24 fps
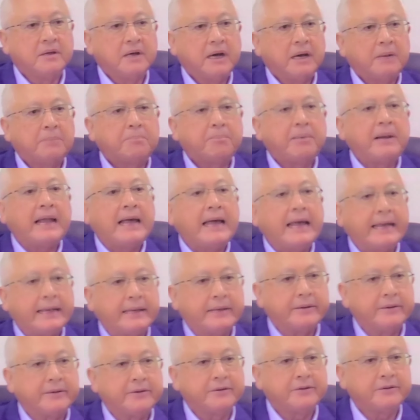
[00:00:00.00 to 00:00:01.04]
applied
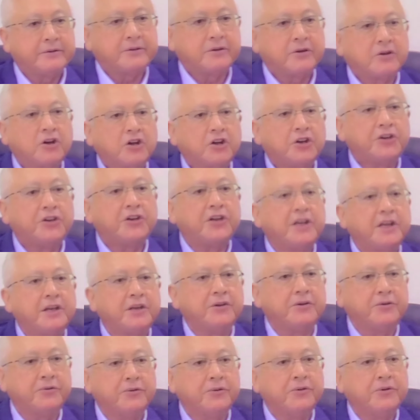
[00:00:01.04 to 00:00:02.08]
to
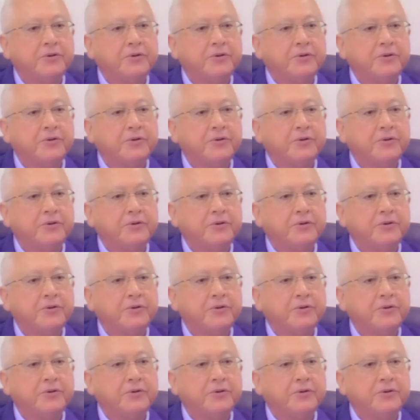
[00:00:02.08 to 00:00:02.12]
continue